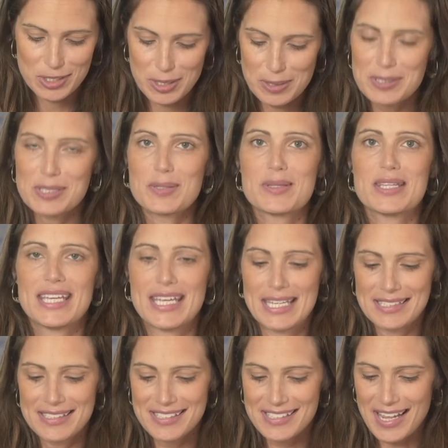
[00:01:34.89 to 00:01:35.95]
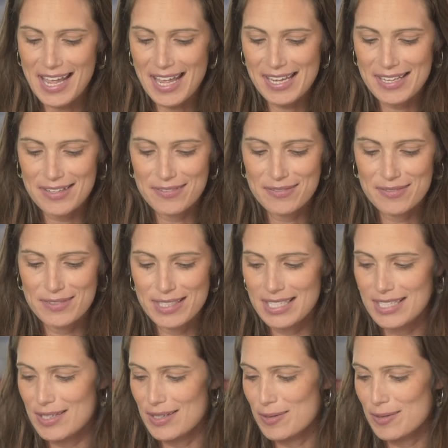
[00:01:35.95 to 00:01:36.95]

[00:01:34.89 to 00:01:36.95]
shows you the inside of the